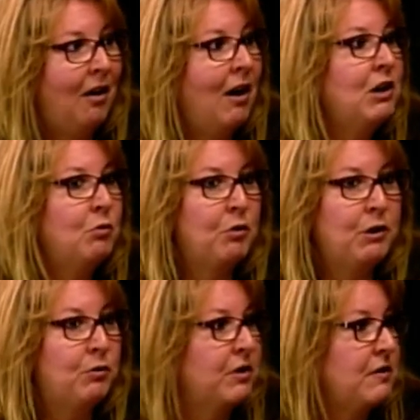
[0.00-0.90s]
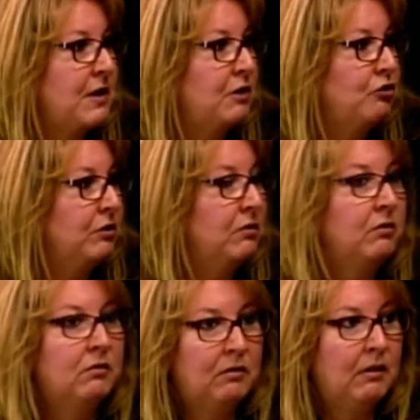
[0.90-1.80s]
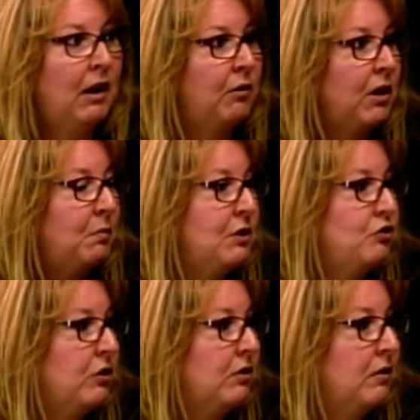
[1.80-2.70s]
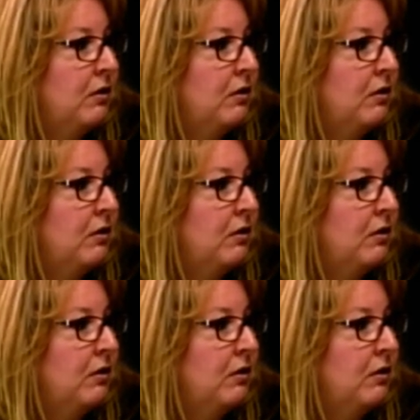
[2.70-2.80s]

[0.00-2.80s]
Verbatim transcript: I know a great organization how can I pitch it?